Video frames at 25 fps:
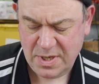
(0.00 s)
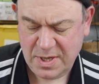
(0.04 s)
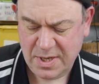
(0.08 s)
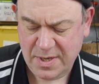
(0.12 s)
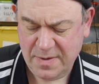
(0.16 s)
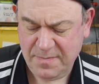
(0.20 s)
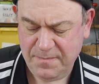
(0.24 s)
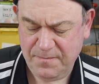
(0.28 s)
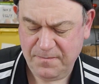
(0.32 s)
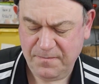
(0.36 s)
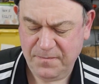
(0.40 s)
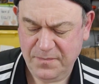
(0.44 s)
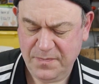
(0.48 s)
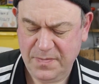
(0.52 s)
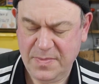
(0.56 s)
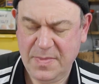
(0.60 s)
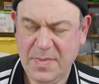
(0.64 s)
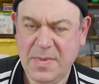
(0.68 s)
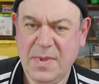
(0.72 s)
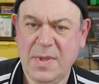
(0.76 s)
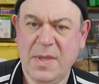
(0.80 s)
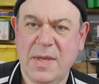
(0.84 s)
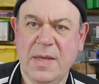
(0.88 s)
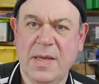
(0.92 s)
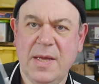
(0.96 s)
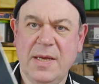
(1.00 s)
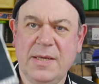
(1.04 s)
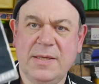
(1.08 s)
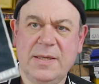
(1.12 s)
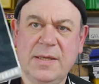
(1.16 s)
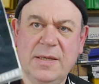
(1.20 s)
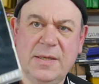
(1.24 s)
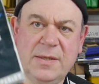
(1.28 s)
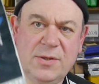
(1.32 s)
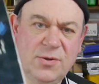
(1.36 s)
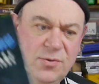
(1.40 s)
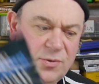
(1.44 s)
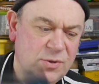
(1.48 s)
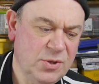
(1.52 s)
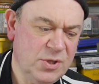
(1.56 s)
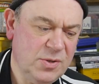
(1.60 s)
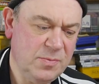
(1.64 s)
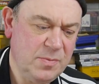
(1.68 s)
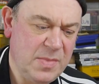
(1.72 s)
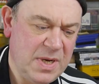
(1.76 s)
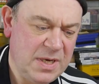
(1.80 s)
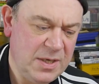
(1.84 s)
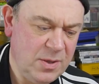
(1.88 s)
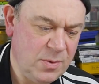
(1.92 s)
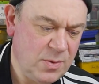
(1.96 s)
Um, there's the
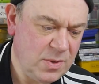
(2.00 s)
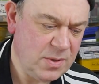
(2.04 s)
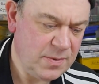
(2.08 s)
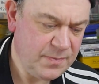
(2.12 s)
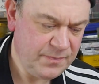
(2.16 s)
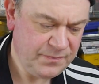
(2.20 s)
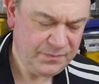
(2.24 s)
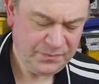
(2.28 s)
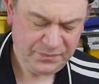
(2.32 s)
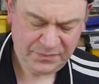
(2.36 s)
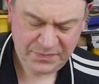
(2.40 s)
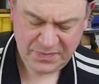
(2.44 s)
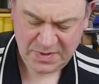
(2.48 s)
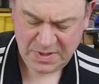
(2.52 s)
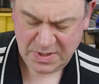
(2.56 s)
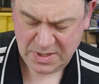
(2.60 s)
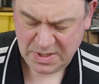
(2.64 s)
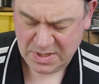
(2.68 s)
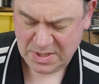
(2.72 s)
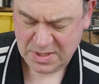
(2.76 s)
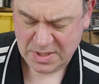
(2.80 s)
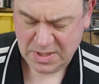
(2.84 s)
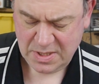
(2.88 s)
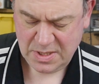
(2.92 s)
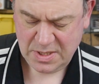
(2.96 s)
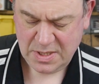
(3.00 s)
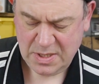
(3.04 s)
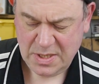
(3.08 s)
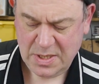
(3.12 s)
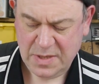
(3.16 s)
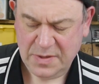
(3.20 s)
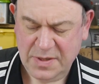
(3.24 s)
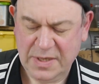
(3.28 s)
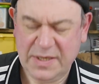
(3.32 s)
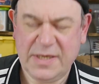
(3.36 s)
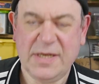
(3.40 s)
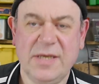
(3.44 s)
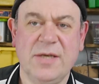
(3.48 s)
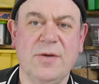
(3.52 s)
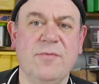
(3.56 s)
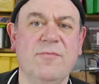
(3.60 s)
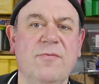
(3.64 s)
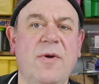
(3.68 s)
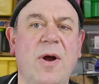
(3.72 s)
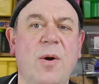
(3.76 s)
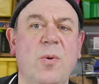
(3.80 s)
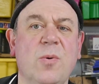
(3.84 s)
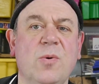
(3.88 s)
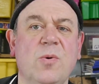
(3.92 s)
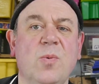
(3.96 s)
instruction manual. This is a
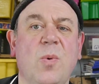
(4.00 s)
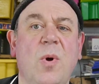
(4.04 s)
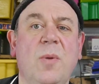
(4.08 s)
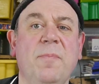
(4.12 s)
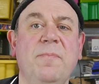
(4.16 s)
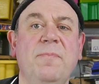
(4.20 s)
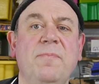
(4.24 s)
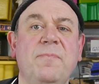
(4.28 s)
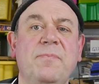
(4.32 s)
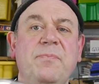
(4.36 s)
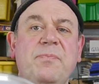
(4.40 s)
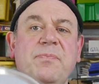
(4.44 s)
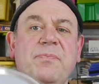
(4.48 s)
round one,